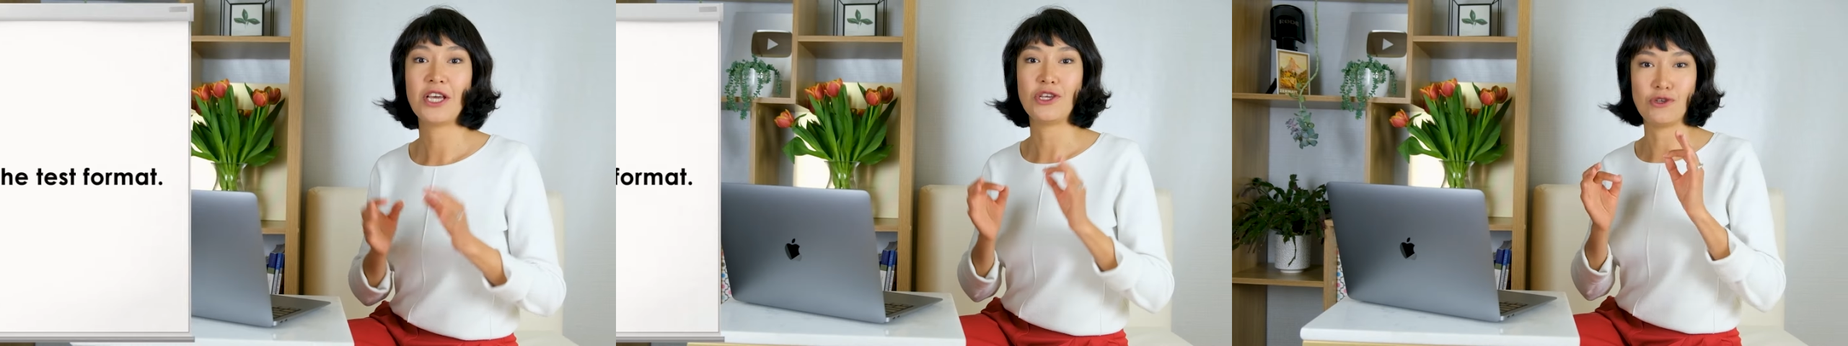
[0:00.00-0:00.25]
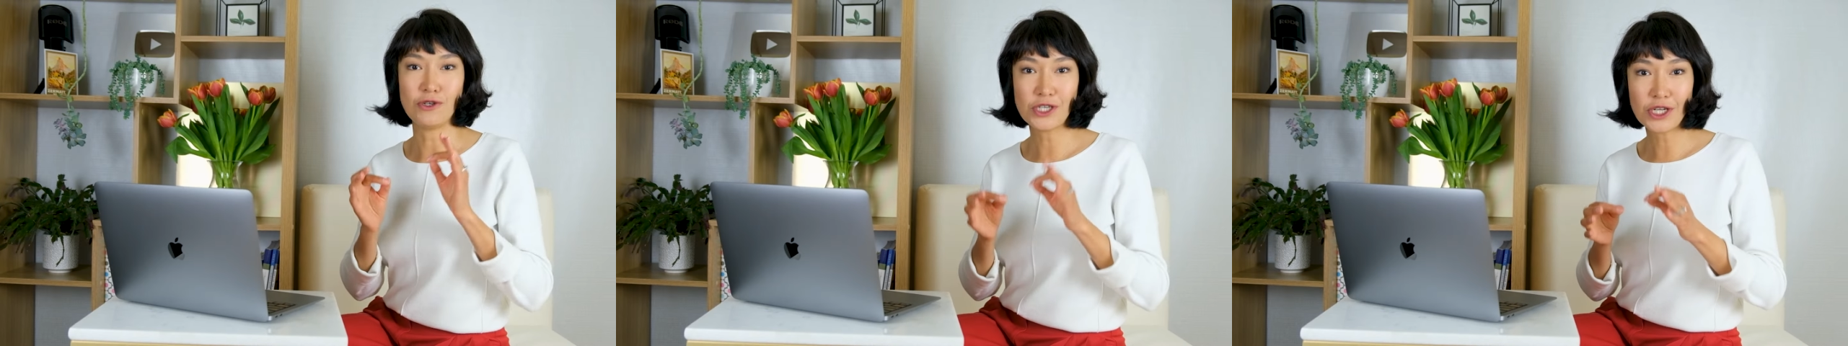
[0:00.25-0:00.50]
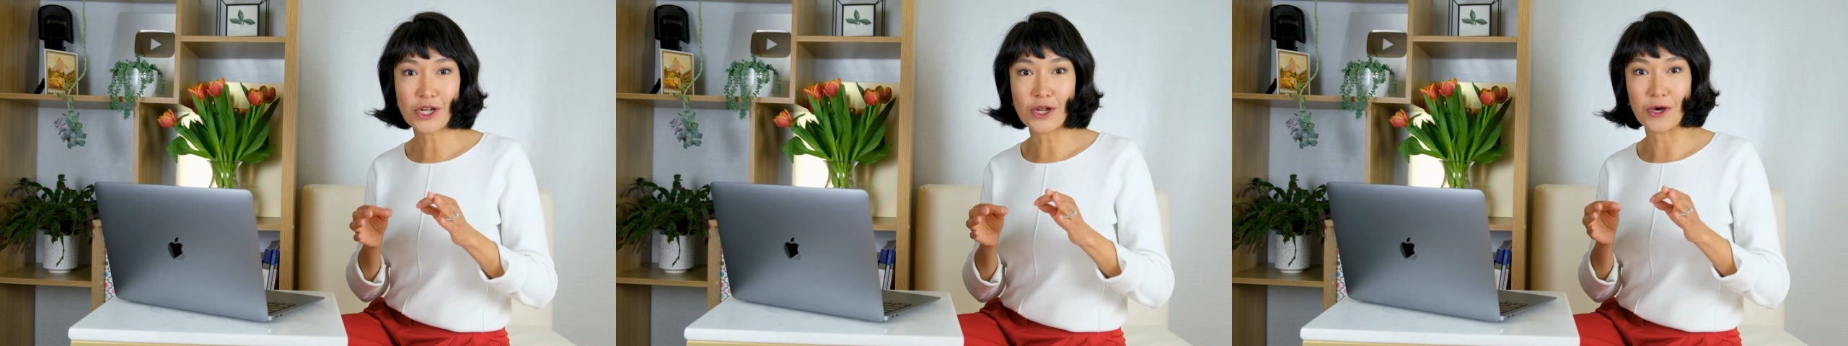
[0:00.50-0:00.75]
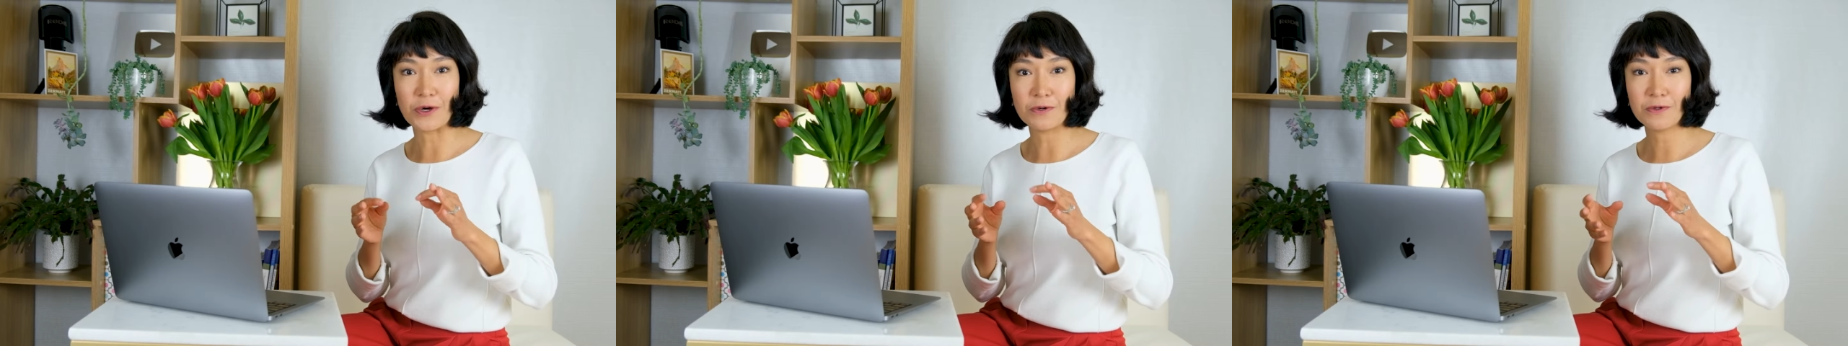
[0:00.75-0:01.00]
You should
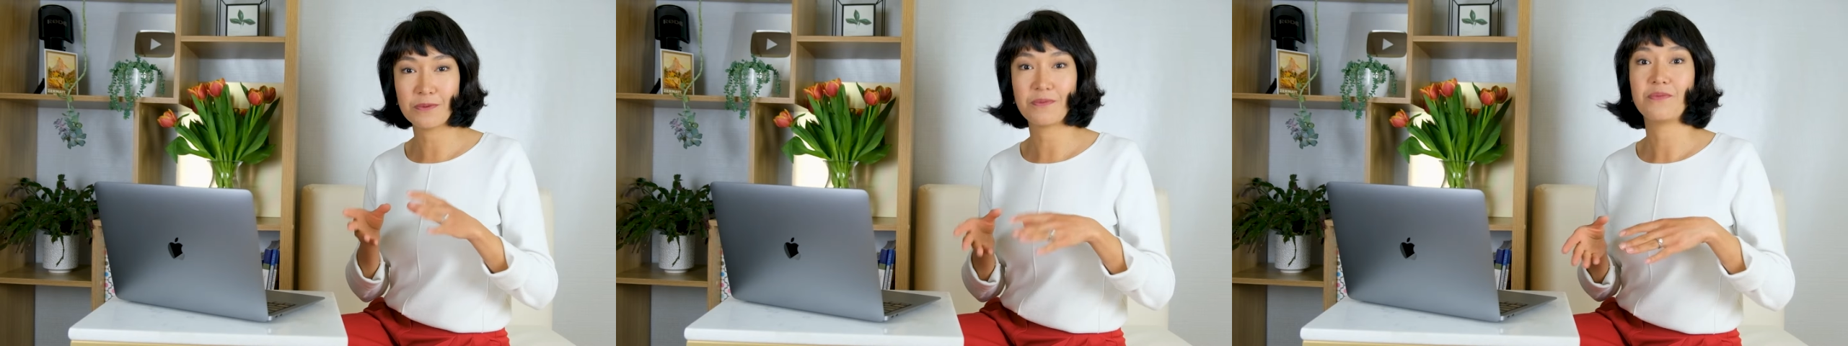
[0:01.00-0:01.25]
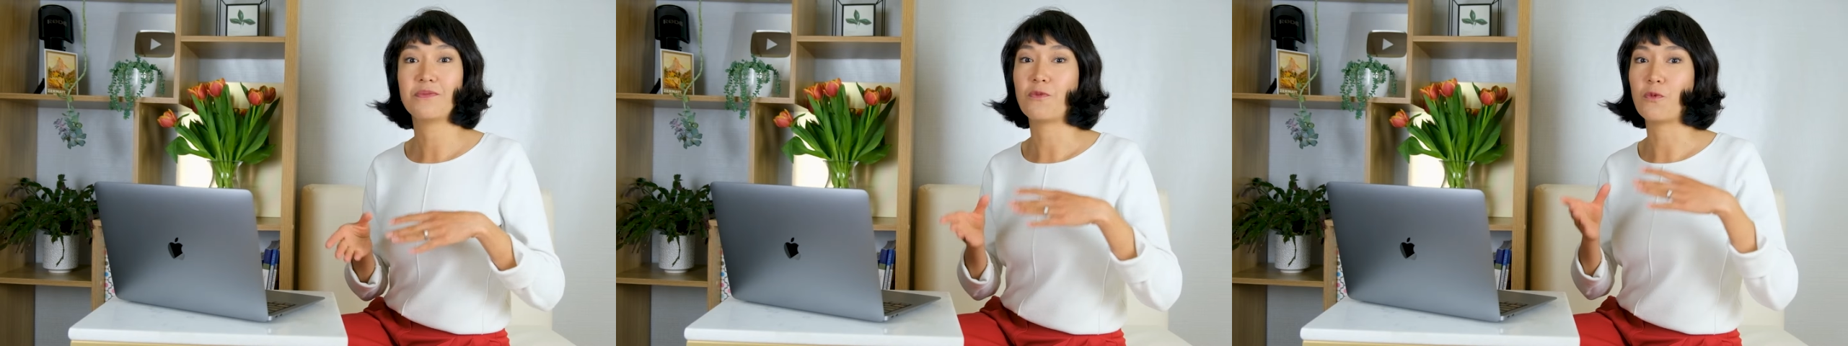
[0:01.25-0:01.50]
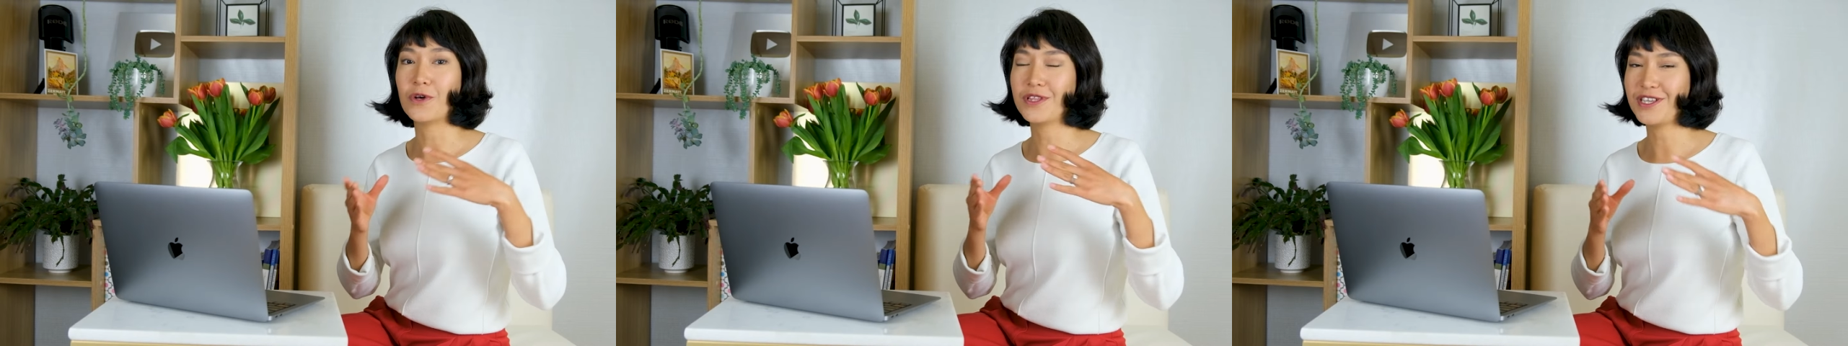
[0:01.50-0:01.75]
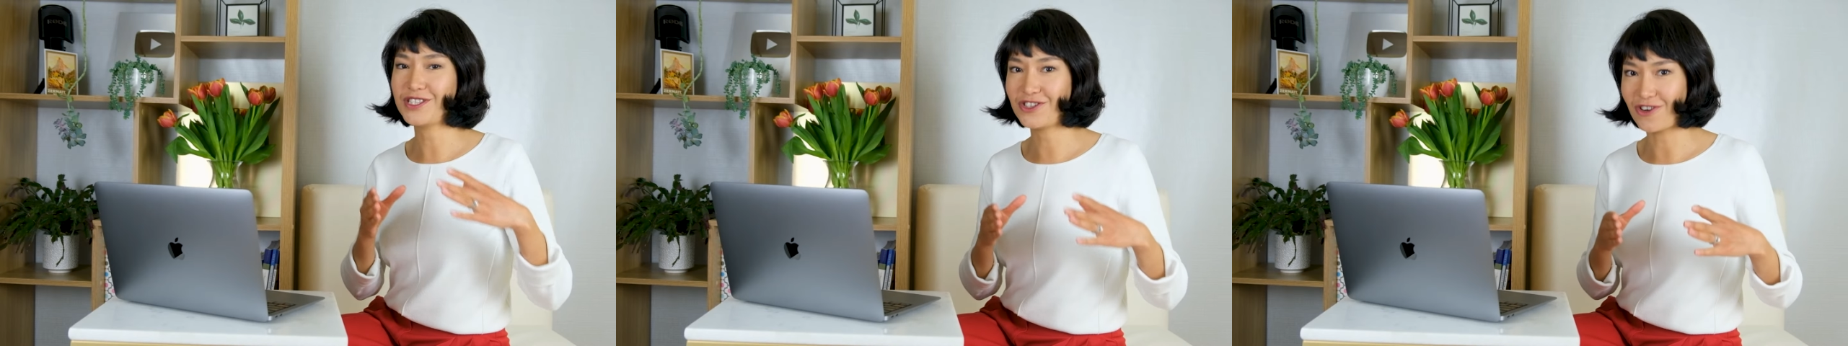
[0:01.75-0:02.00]
know what
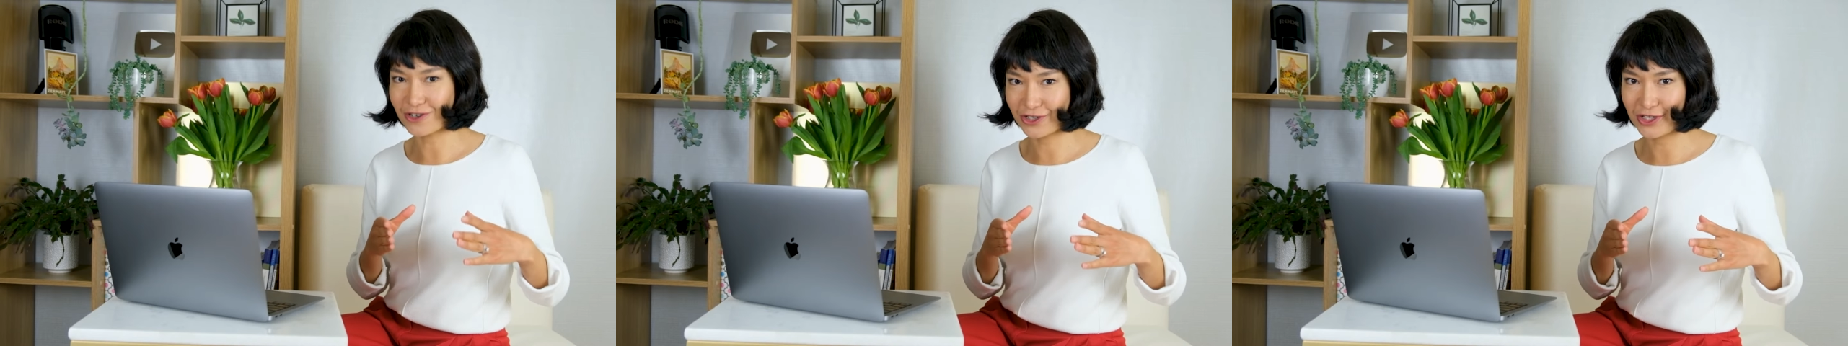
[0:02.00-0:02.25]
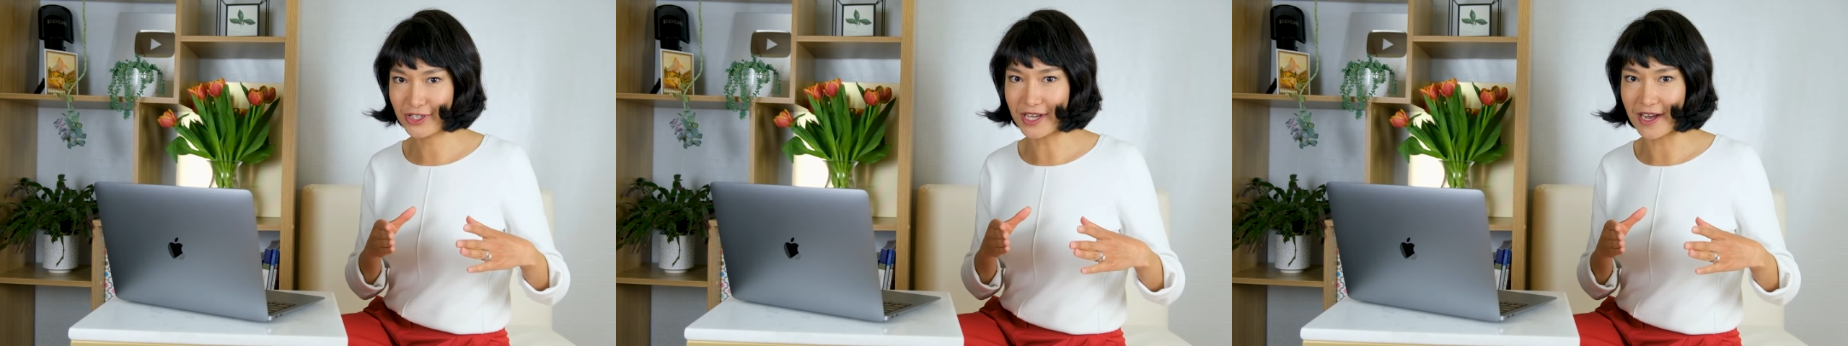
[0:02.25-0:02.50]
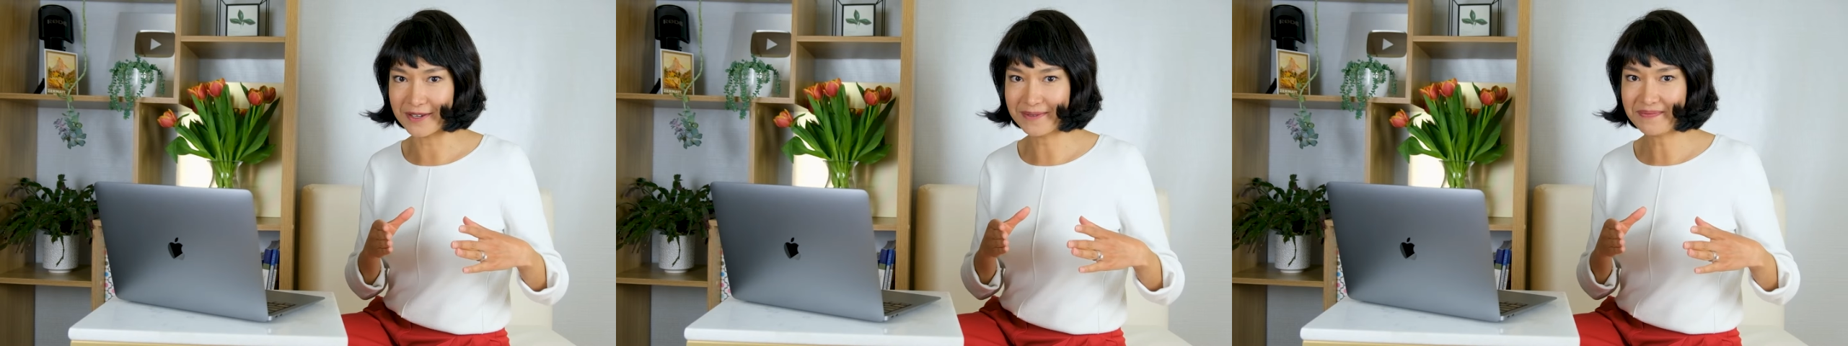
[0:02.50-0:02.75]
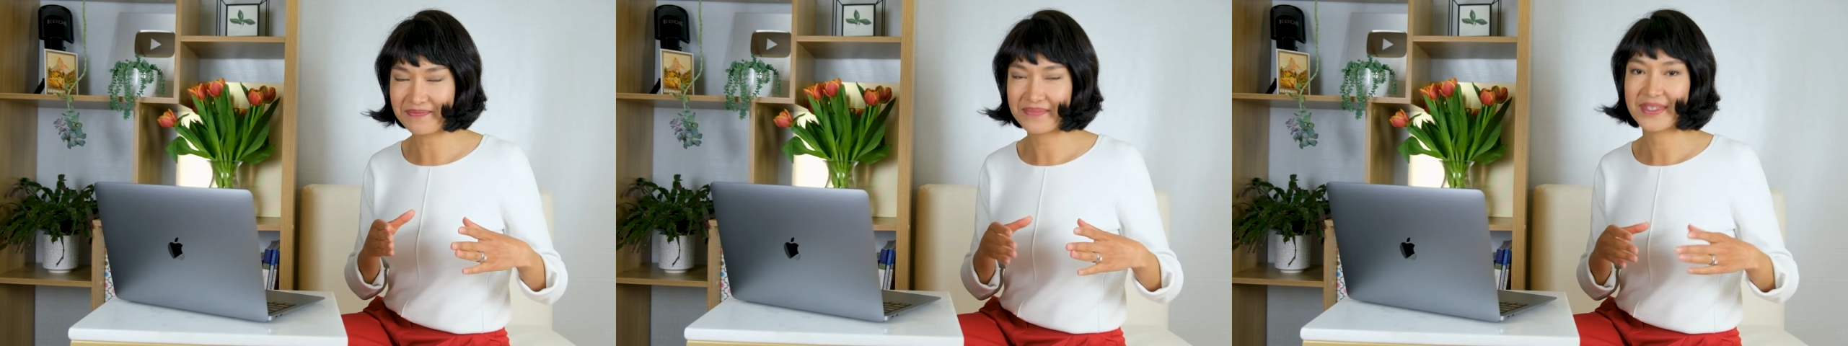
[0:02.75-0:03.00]
the instructions are